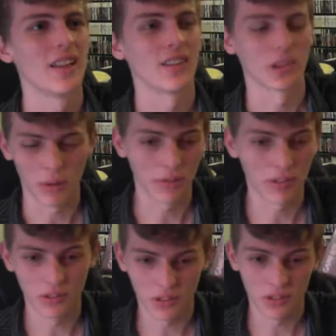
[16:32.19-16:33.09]
Like my
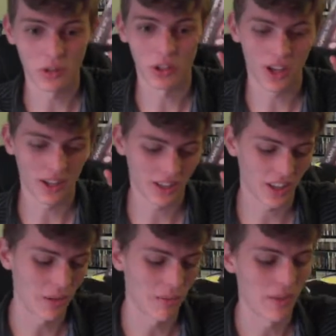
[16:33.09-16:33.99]
favorite Tony Hawk
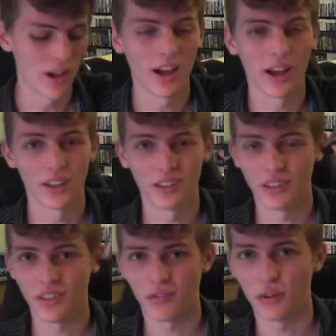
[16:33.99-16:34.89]
game. It's
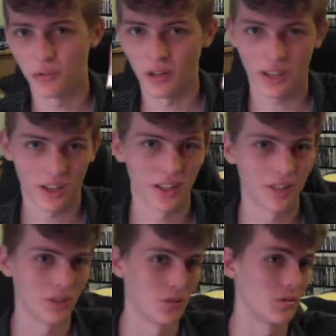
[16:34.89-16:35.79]
the first one I got
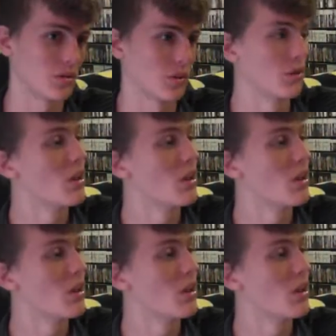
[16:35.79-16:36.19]
to, so